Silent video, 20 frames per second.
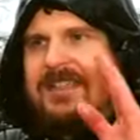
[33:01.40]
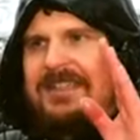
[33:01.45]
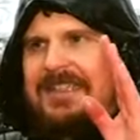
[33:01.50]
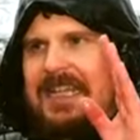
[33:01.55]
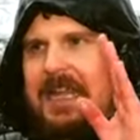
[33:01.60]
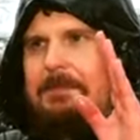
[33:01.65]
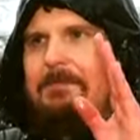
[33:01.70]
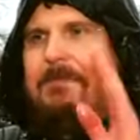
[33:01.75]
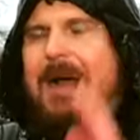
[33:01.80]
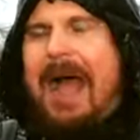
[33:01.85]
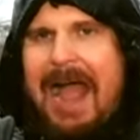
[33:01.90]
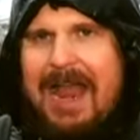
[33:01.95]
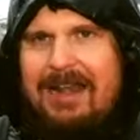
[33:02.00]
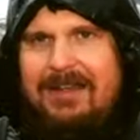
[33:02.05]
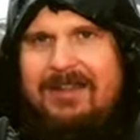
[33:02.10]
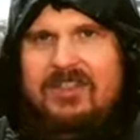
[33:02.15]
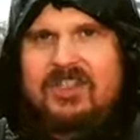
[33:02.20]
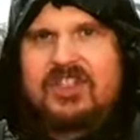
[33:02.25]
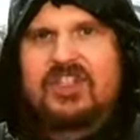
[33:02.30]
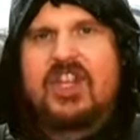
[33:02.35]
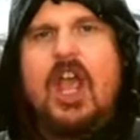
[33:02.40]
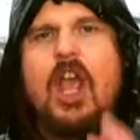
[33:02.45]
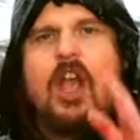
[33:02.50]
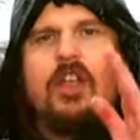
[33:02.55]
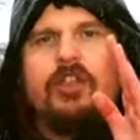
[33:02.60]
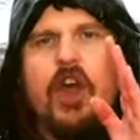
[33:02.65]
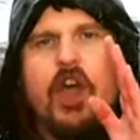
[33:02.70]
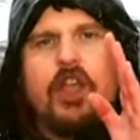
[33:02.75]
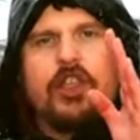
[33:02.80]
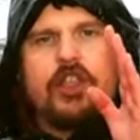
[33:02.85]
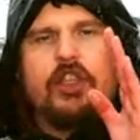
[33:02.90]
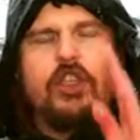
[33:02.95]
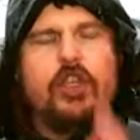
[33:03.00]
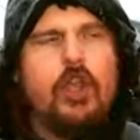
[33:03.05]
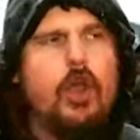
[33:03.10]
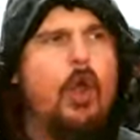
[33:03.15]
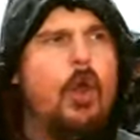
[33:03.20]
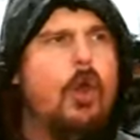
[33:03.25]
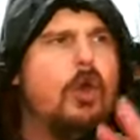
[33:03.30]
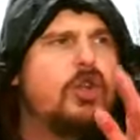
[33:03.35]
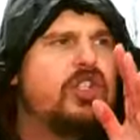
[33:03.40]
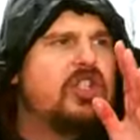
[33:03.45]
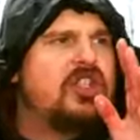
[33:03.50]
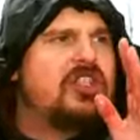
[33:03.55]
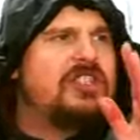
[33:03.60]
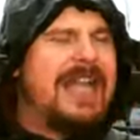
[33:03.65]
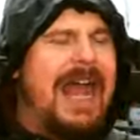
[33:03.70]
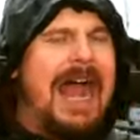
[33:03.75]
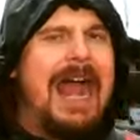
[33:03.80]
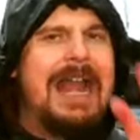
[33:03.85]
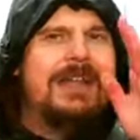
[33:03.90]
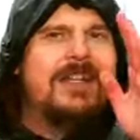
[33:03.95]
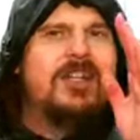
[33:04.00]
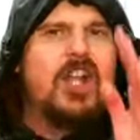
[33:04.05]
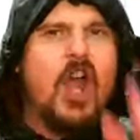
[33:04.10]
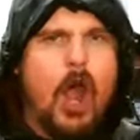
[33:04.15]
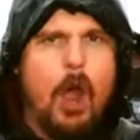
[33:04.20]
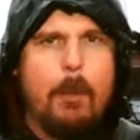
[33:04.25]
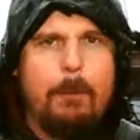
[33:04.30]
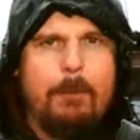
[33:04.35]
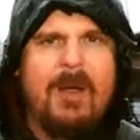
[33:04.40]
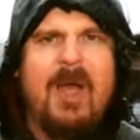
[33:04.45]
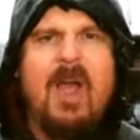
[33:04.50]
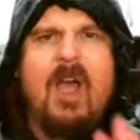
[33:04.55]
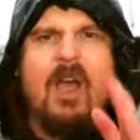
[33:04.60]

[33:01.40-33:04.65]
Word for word: demands that you stand up